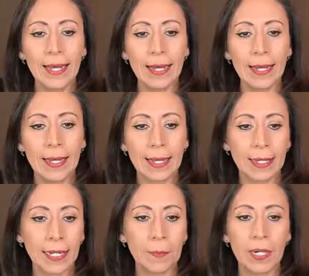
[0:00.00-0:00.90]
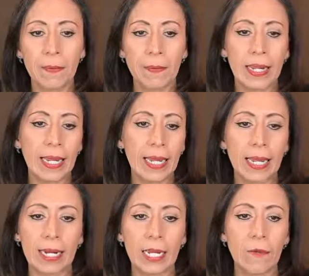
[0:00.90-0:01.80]
And I'm going to bring
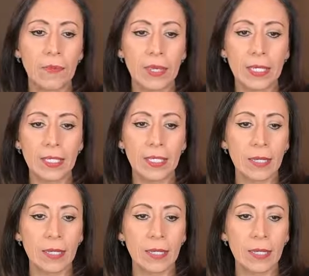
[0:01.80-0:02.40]
any of these